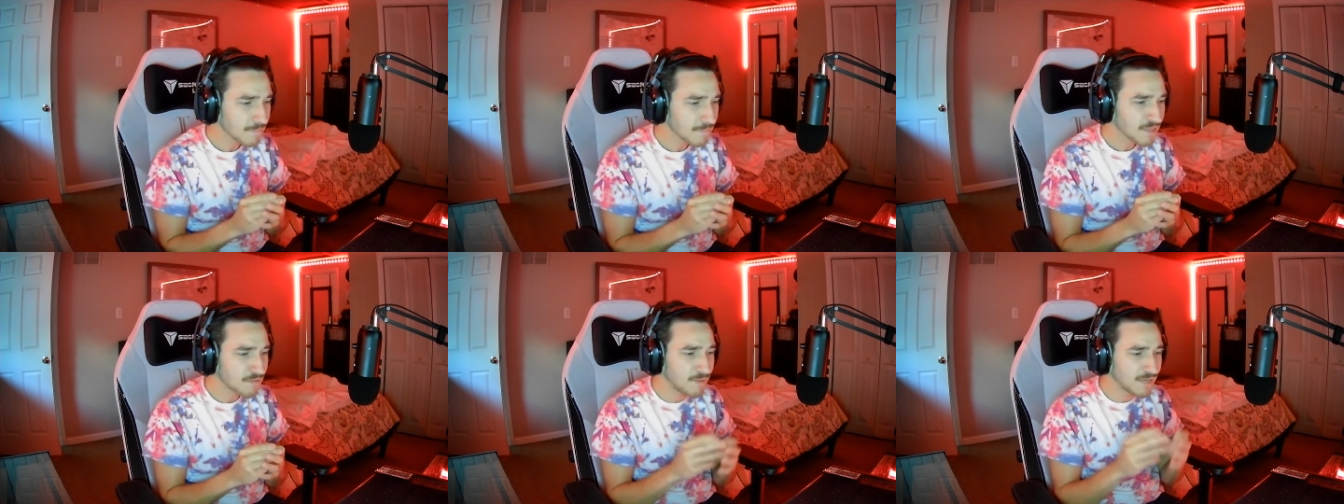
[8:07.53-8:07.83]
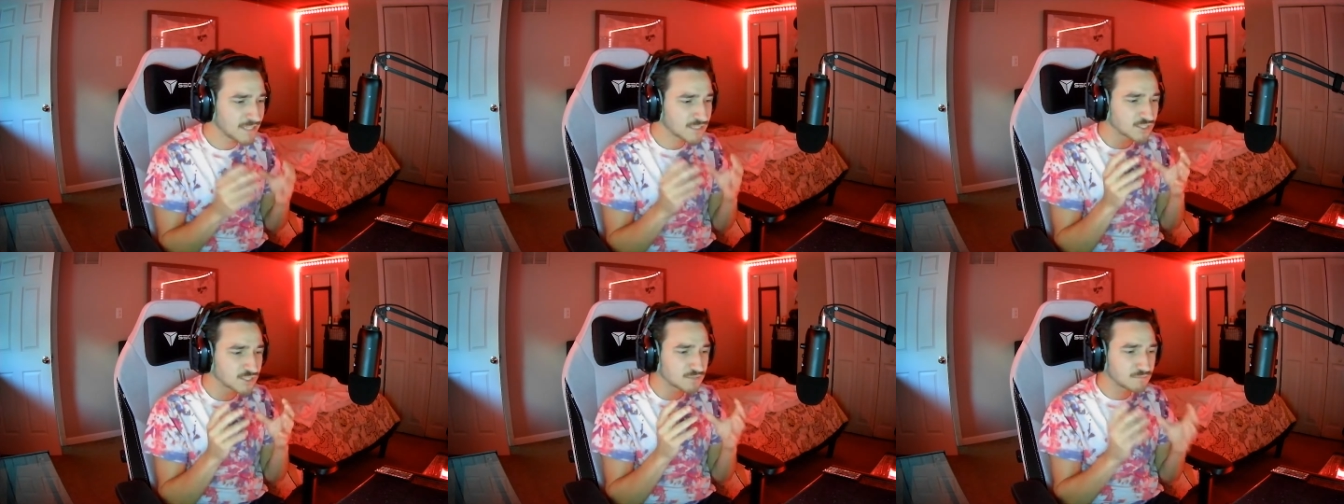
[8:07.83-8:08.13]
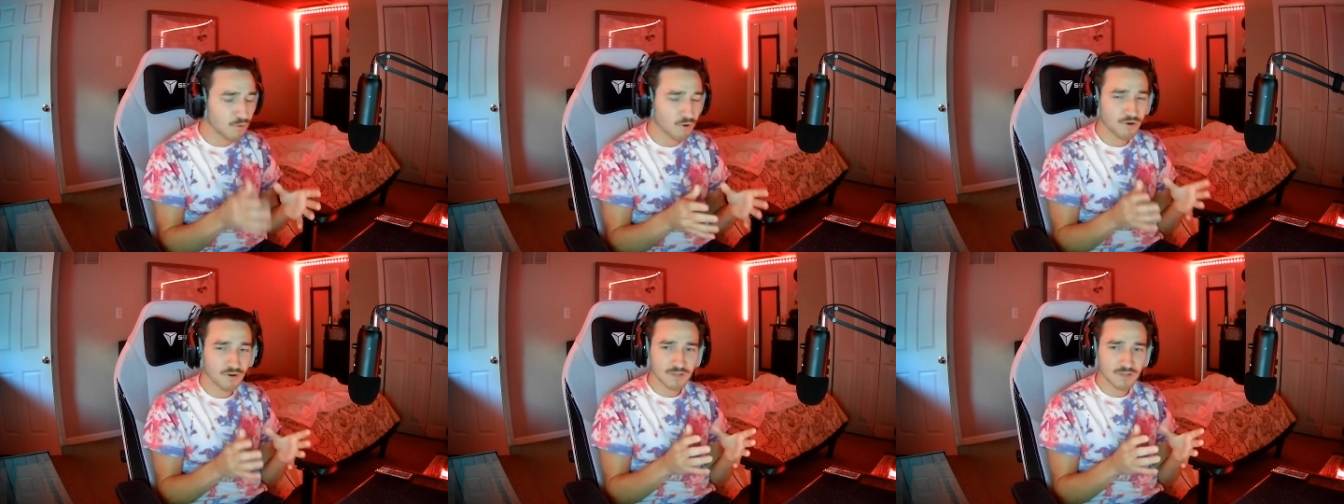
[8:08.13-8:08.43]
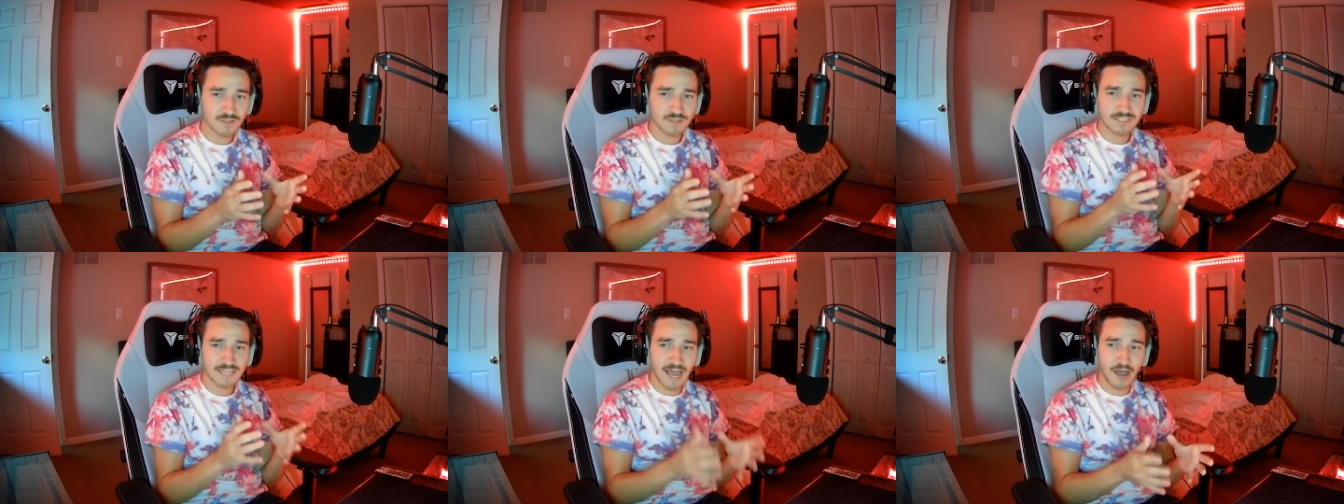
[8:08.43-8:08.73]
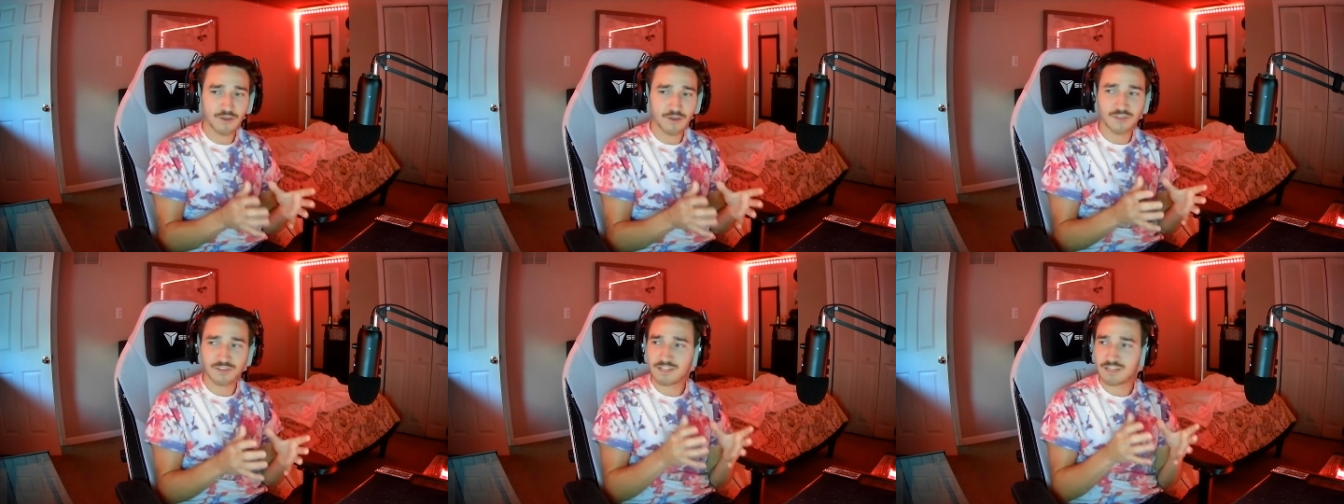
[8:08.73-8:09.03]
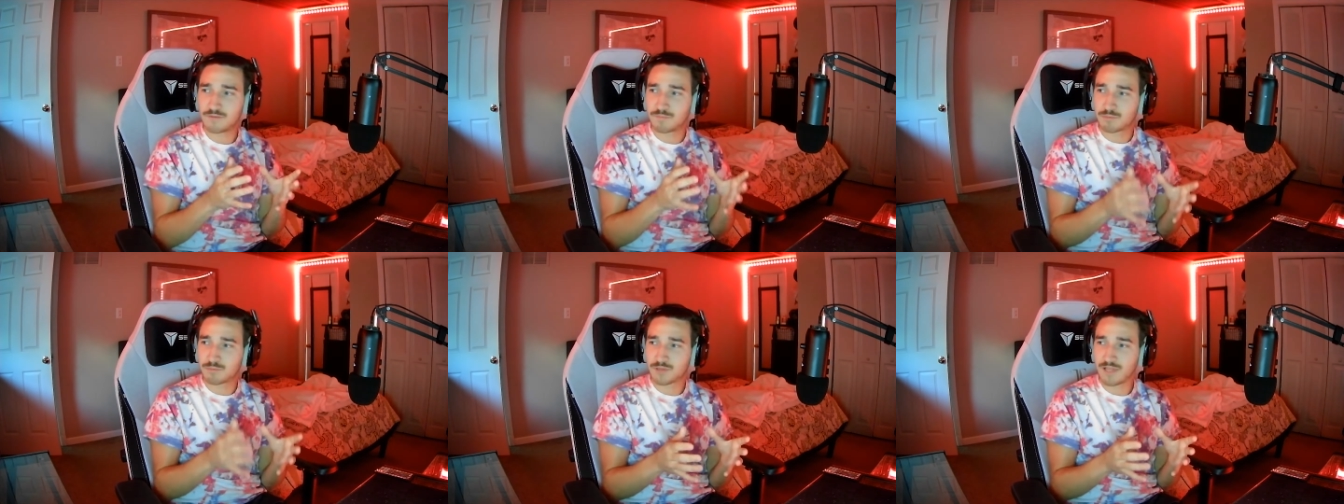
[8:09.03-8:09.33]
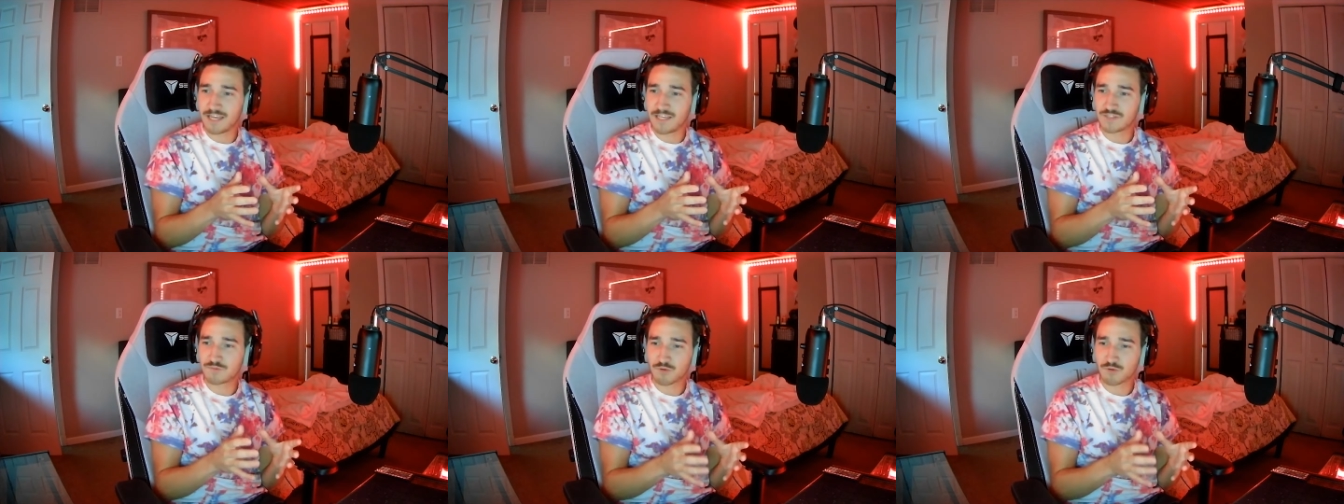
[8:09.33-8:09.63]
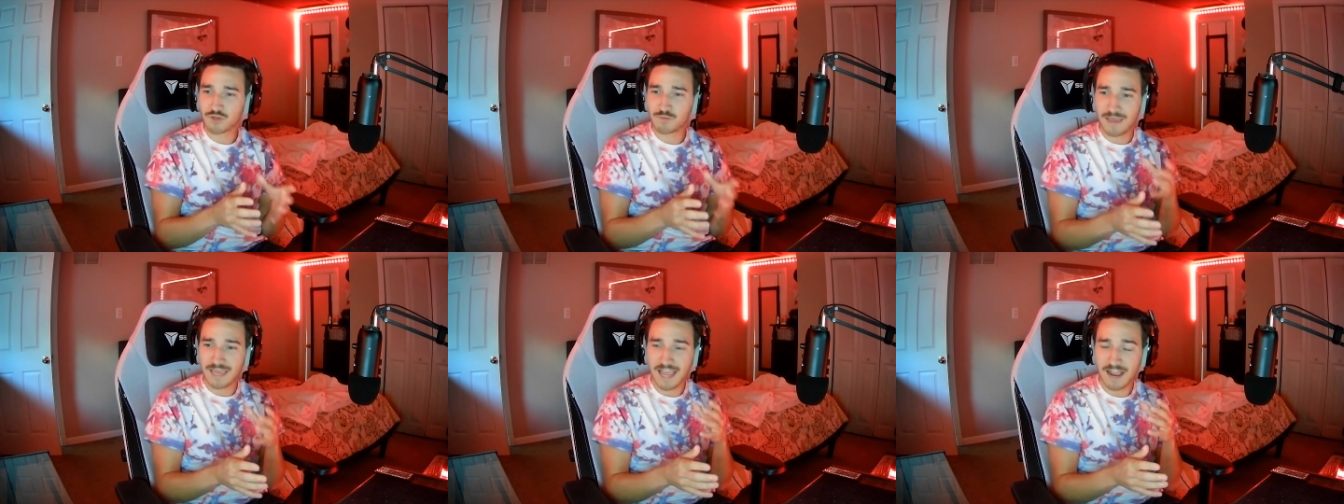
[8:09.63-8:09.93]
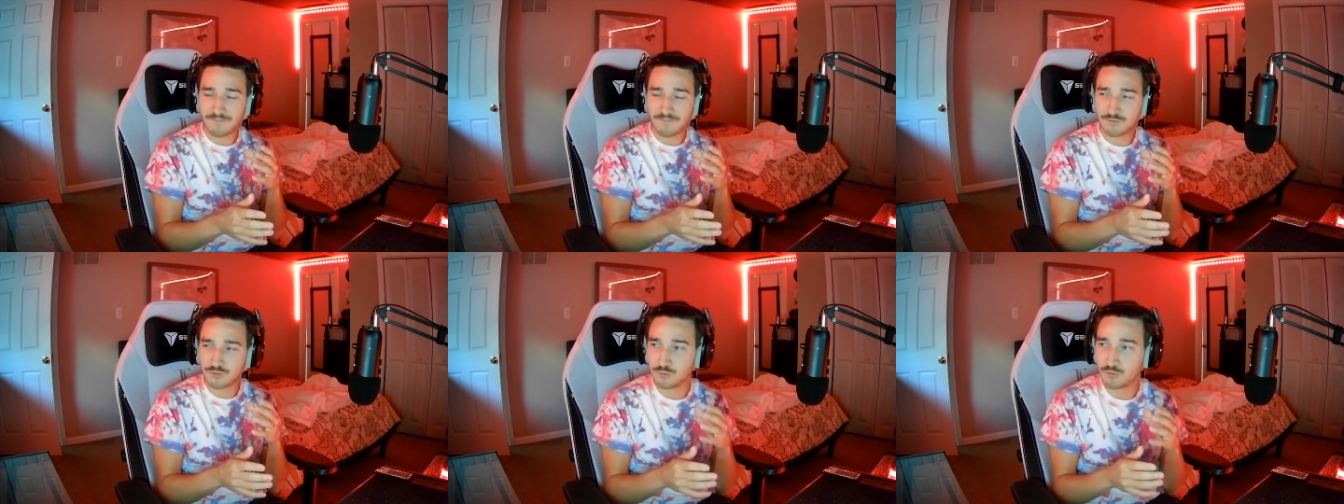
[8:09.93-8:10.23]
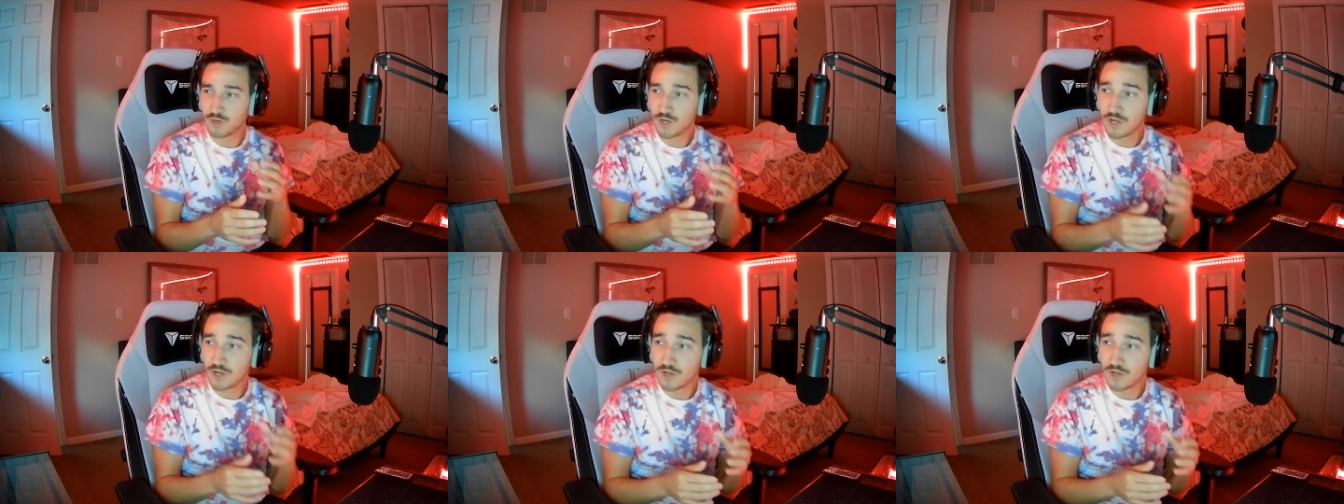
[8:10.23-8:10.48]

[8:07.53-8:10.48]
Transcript: Make smart, calculated plays where you may have to